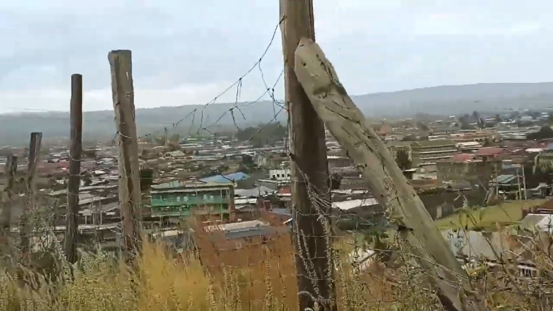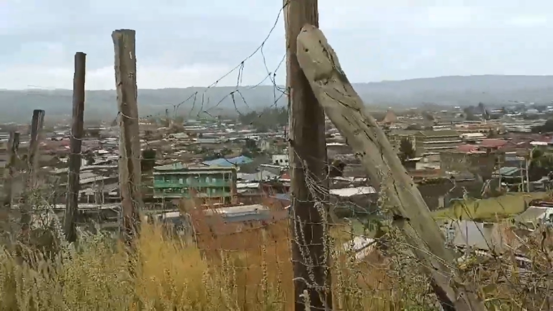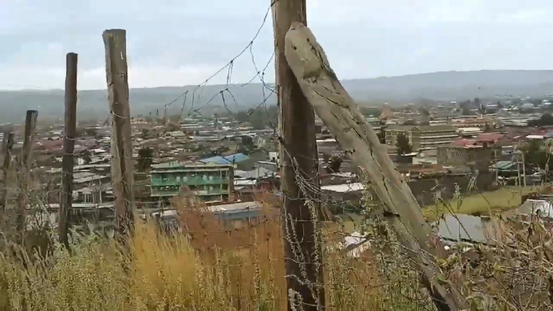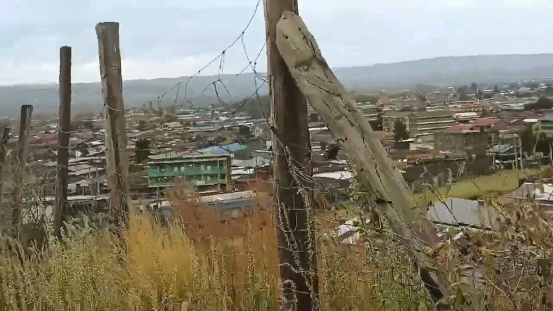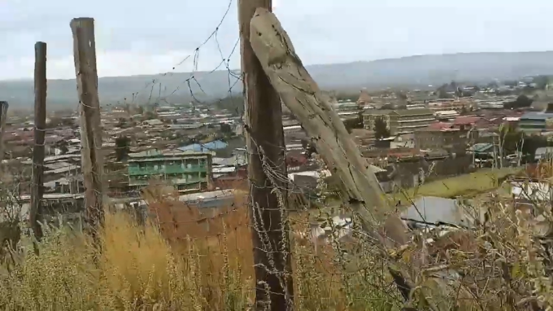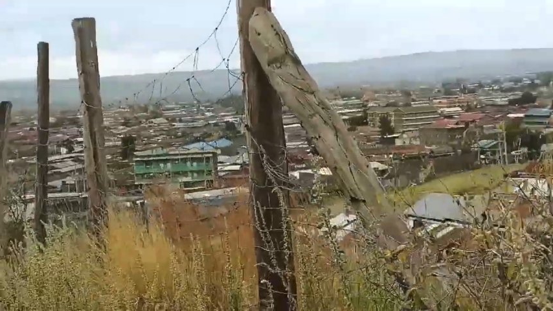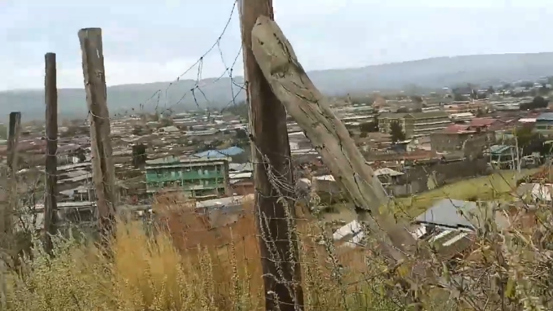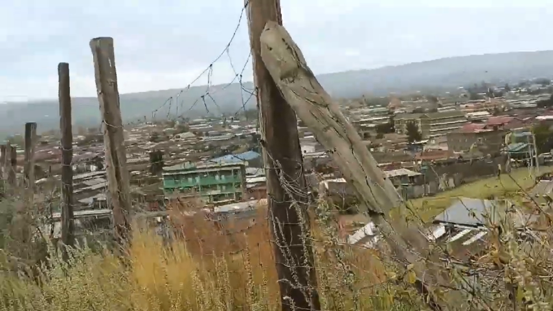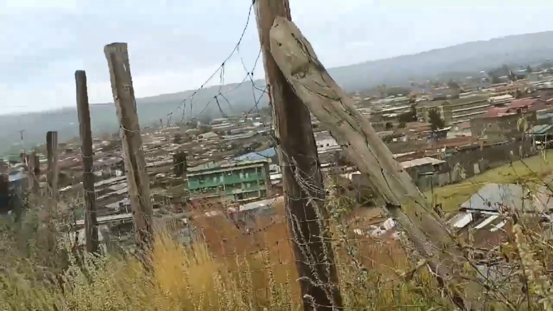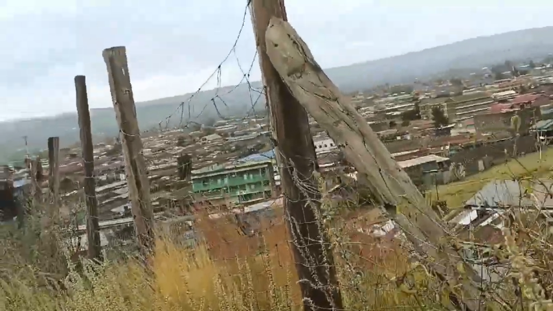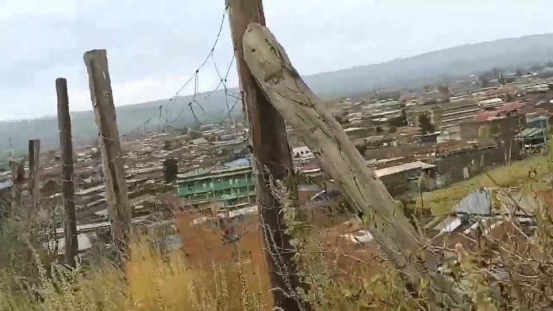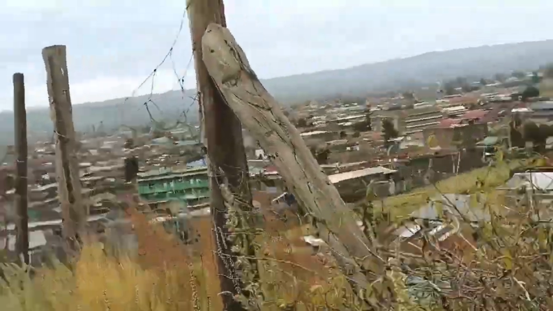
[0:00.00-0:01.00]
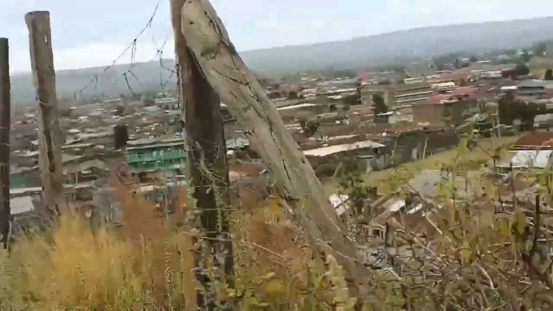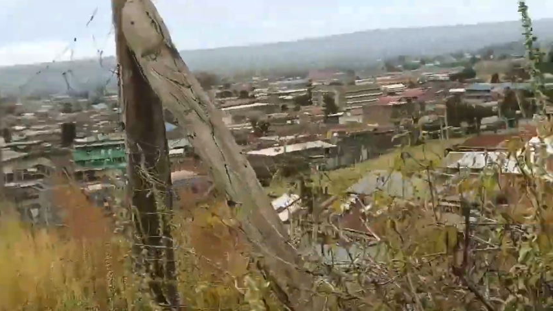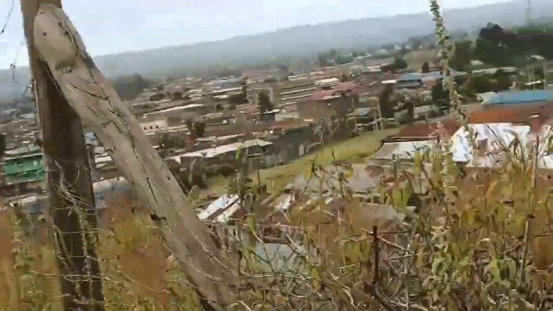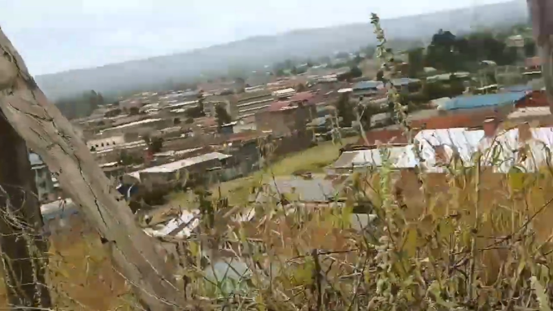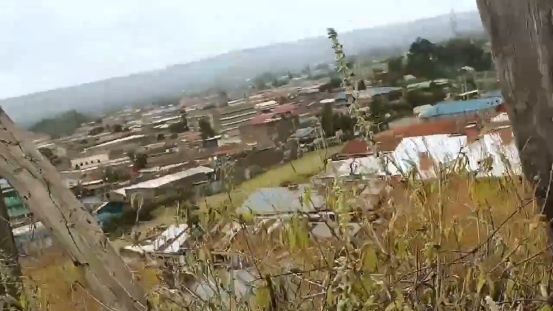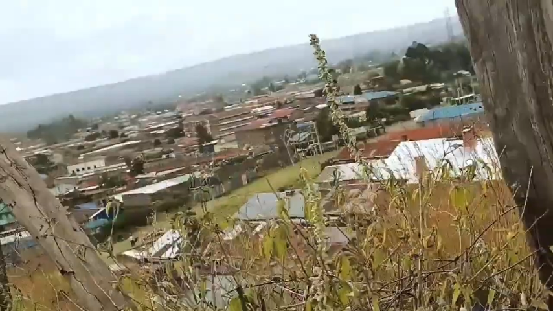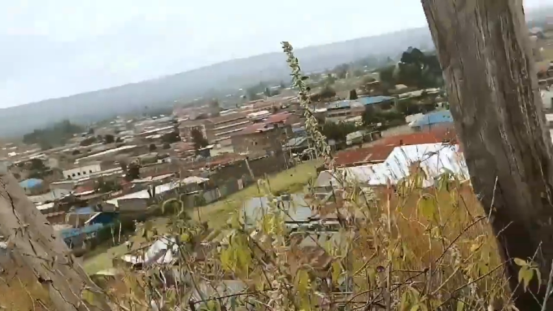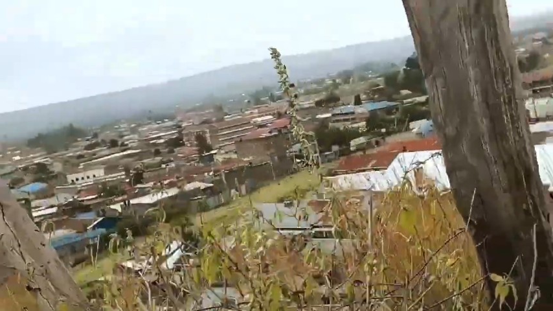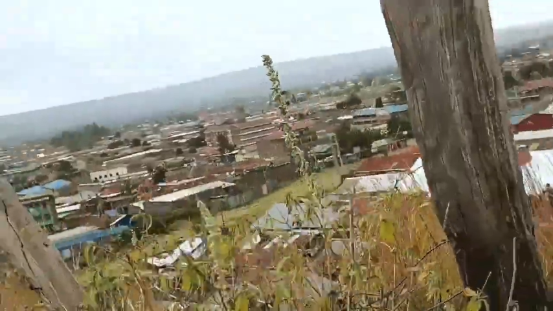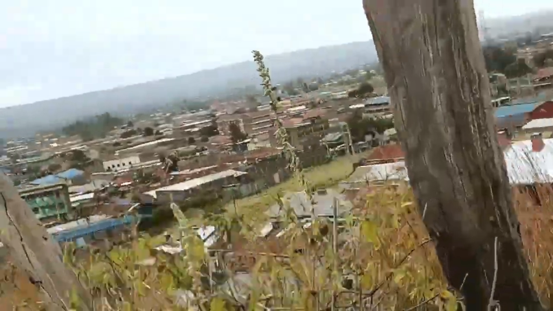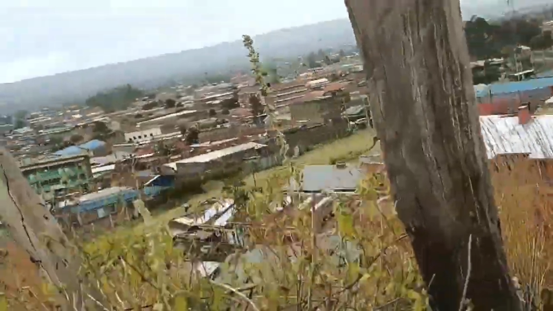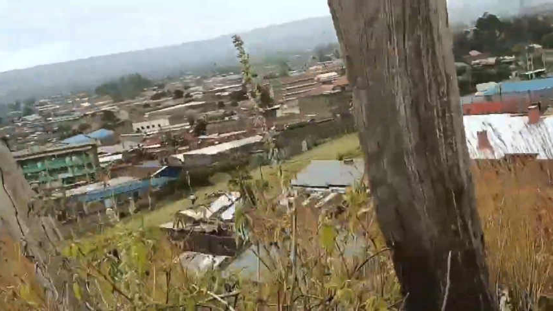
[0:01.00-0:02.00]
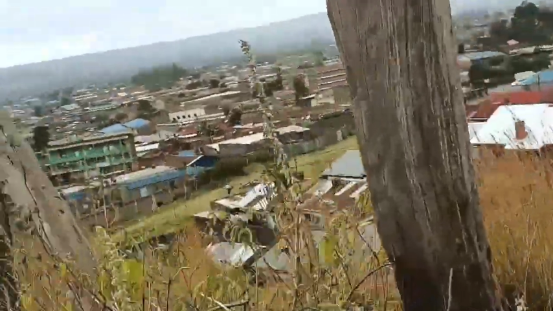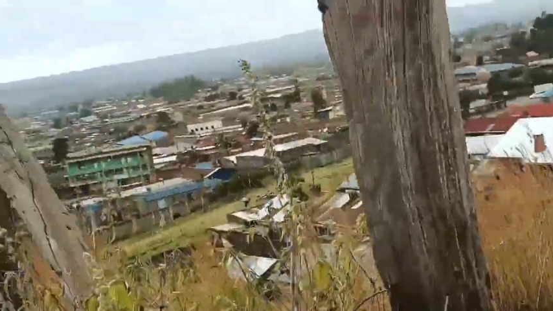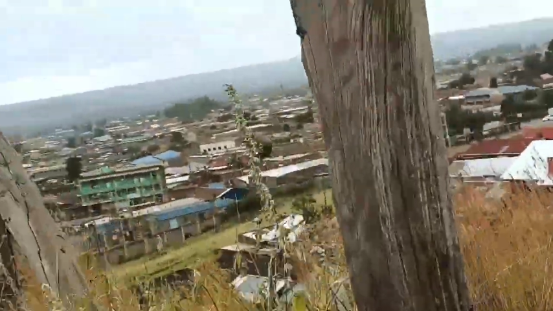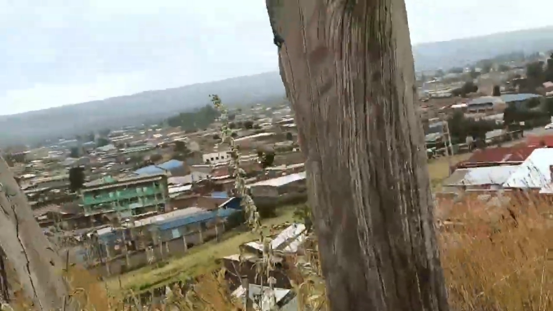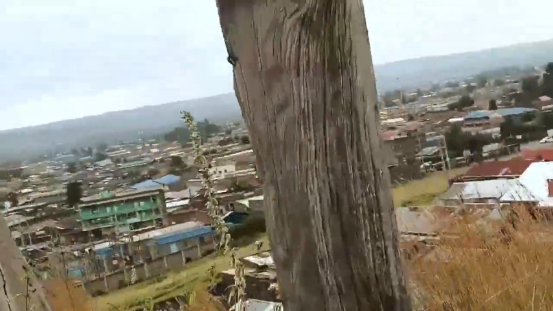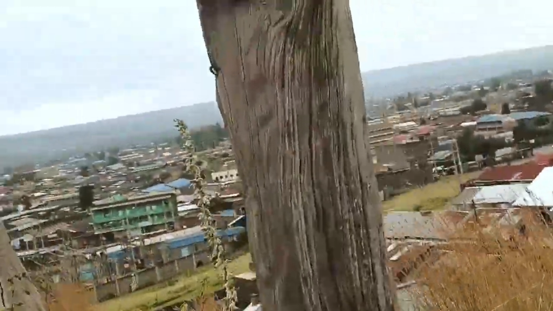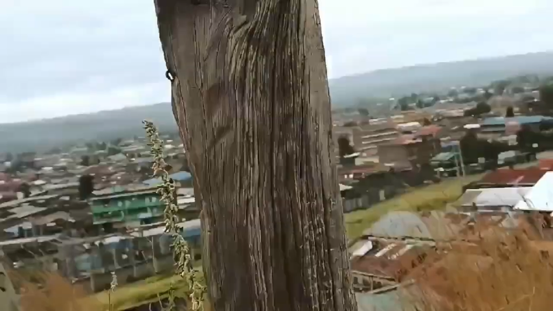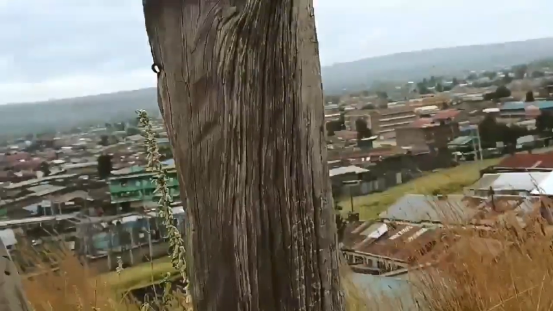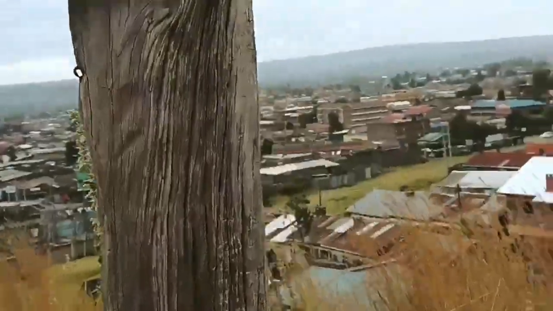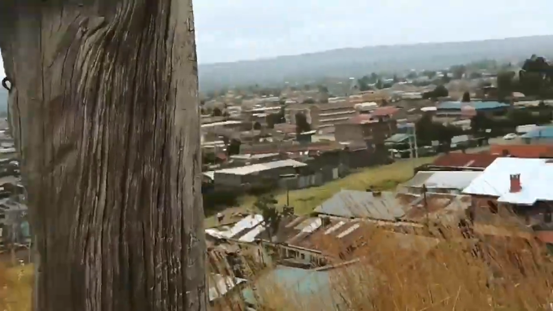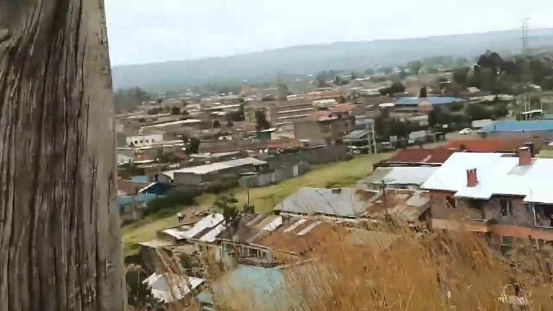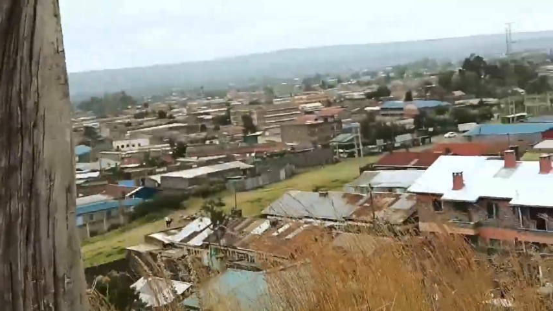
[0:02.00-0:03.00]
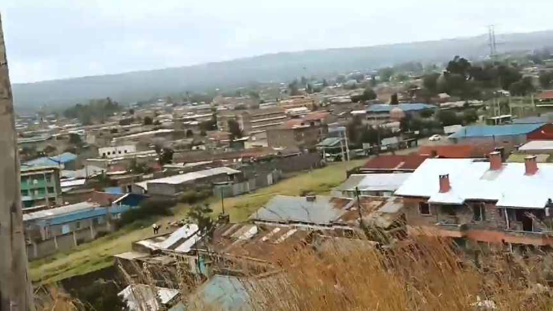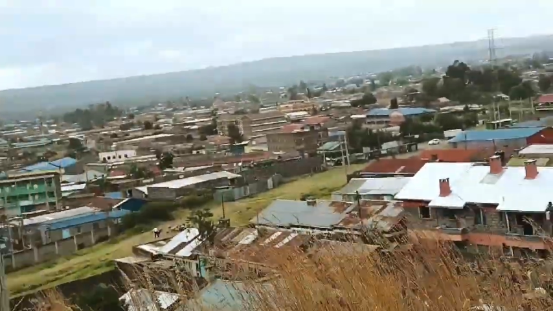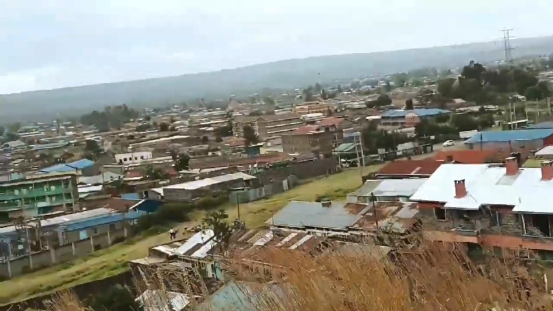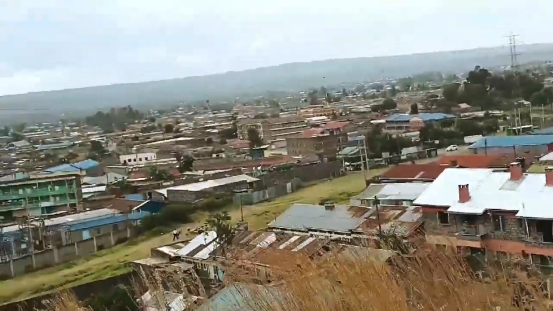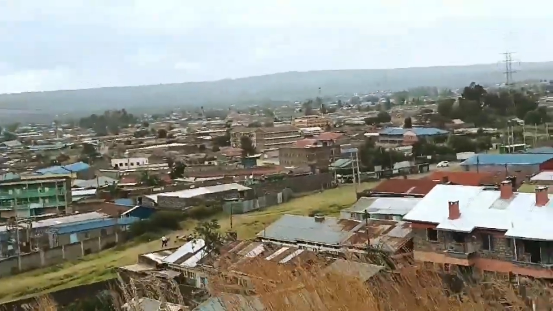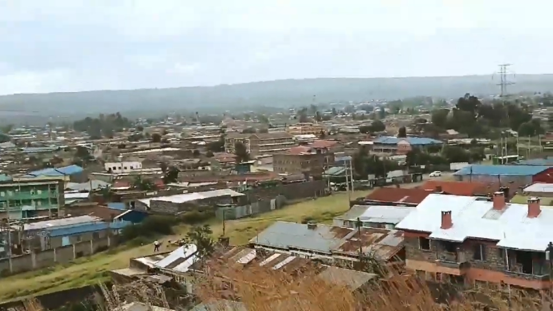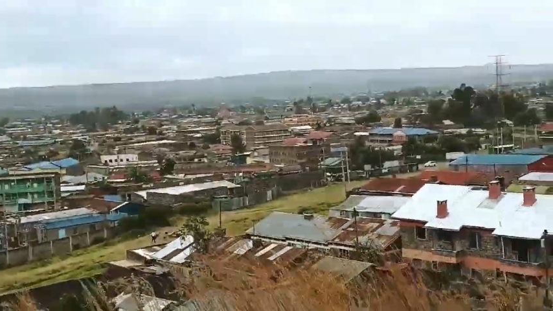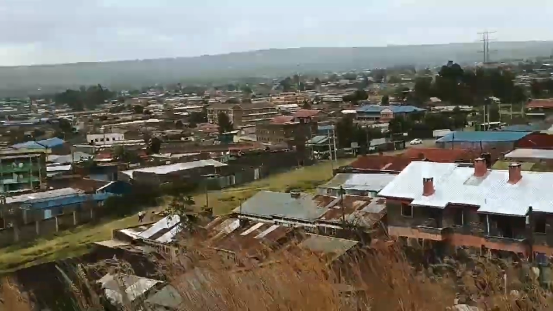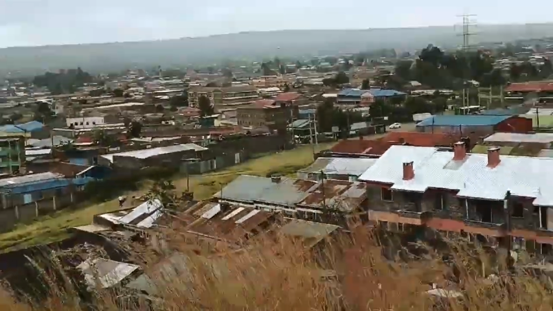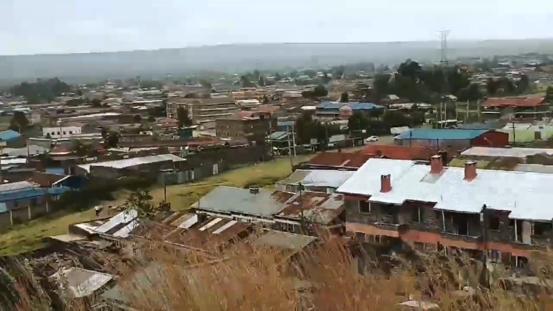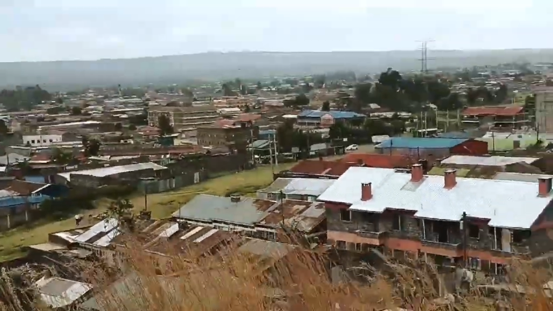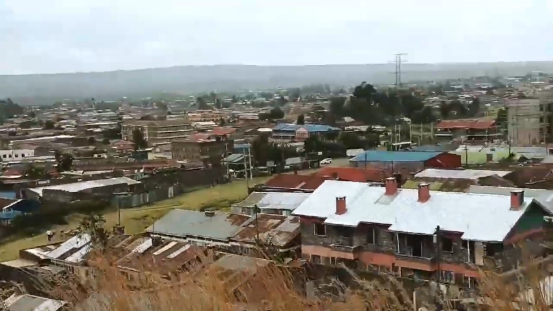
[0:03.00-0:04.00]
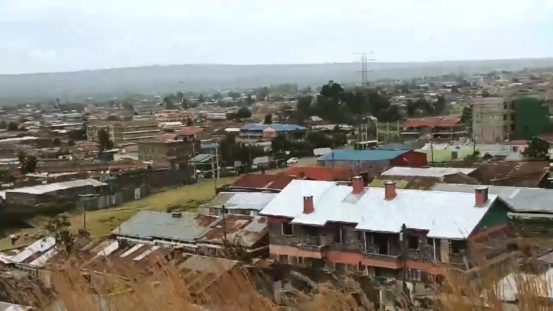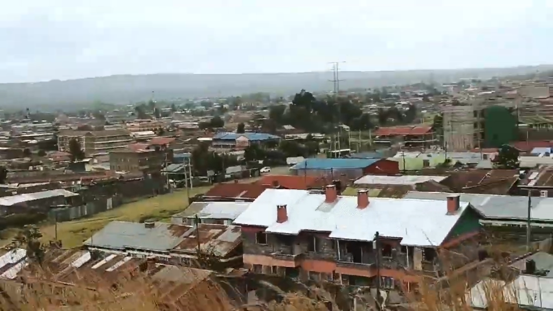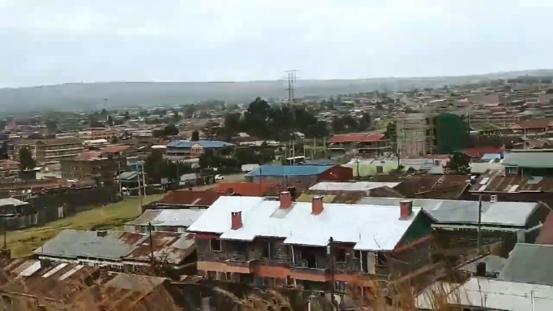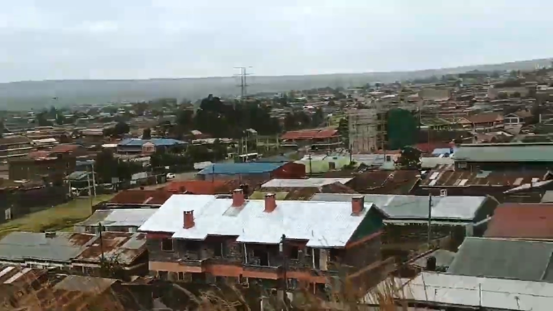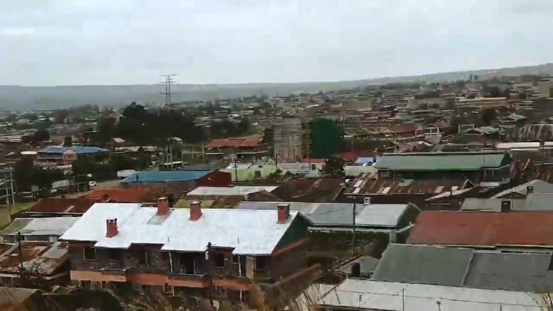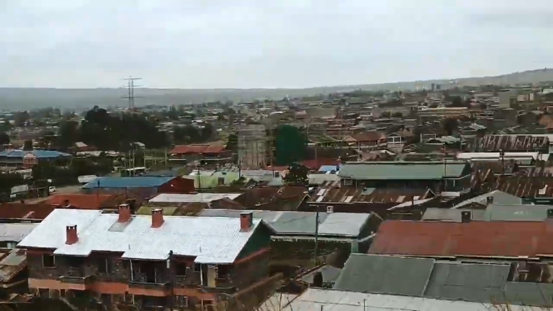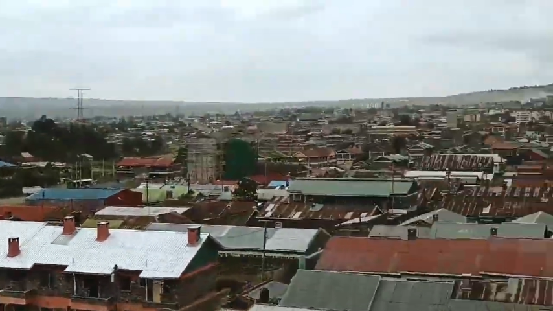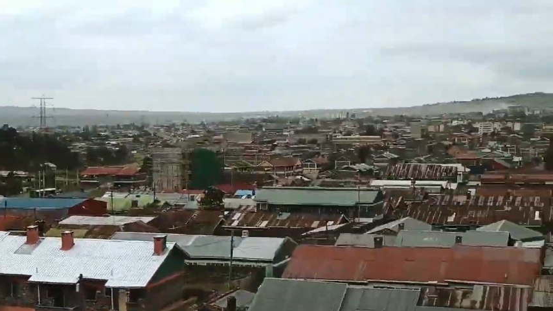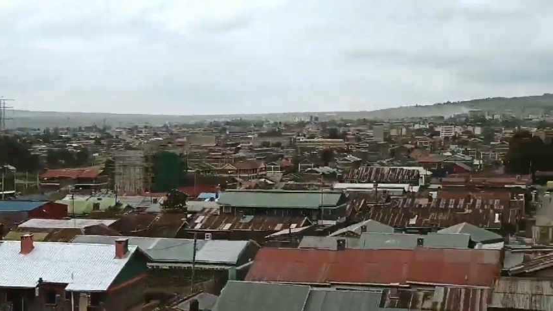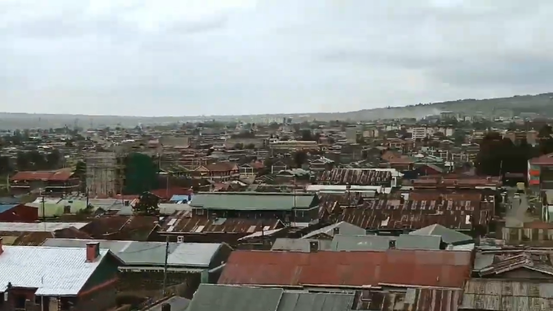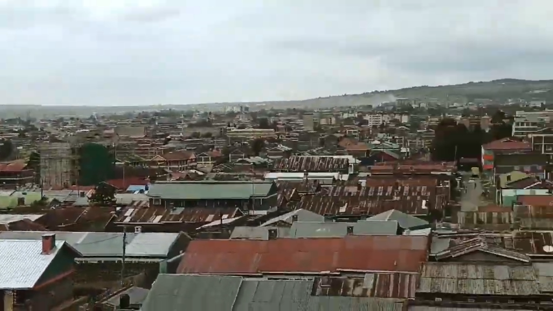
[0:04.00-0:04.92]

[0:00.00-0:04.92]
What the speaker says: (no speaker visible)